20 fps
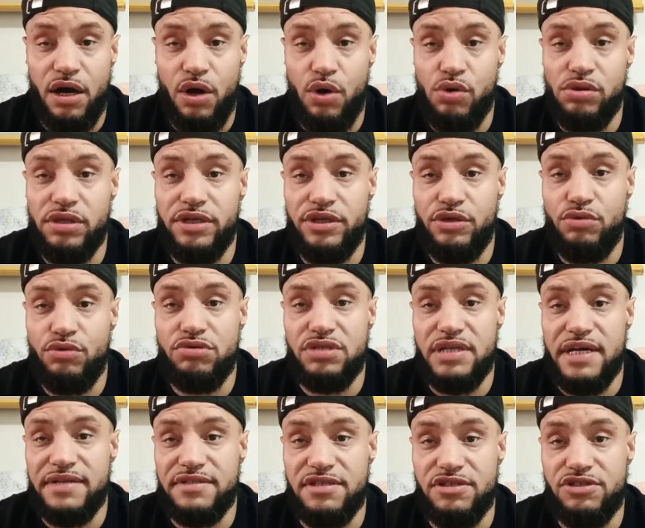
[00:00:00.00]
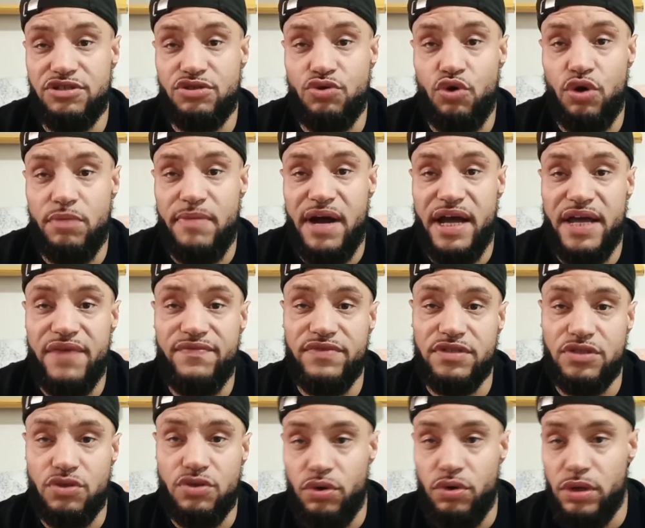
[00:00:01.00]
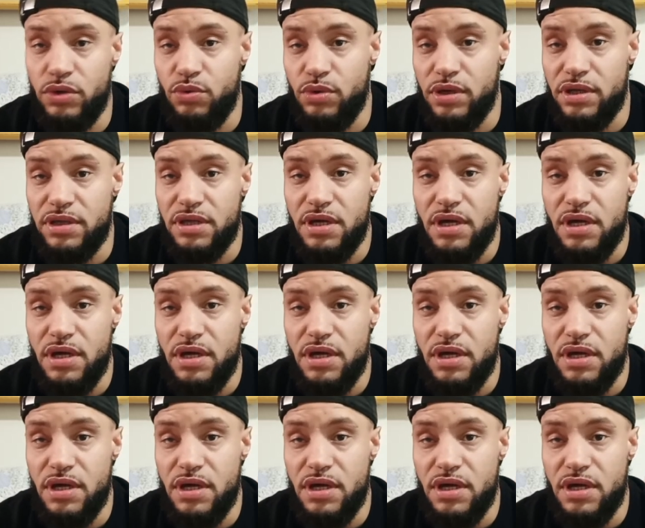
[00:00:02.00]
only use that to store my inventory with